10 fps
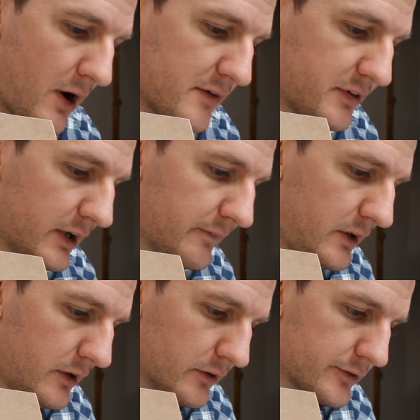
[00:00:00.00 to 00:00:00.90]
off and get the
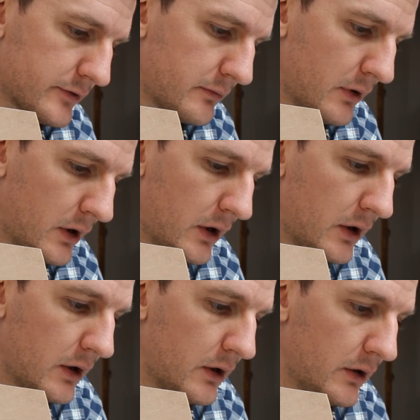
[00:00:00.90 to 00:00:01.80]
needles.
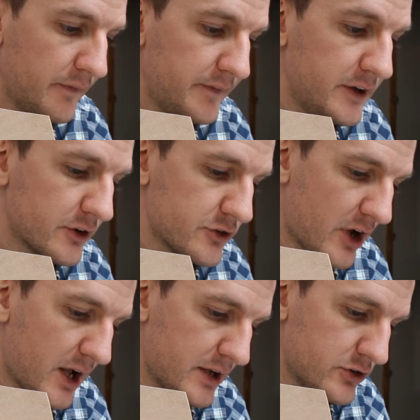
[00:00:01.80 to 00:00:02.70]
These are
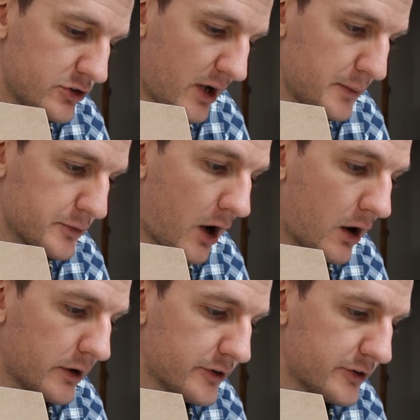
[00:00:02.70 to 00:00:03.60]
John James
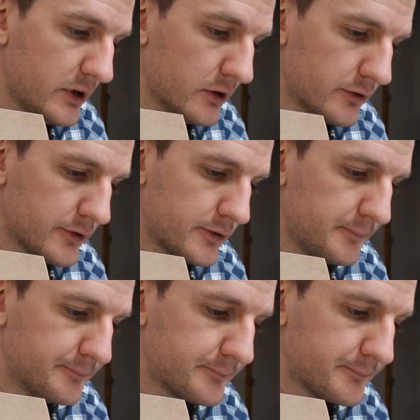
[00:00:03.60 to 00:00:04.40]
harness needles.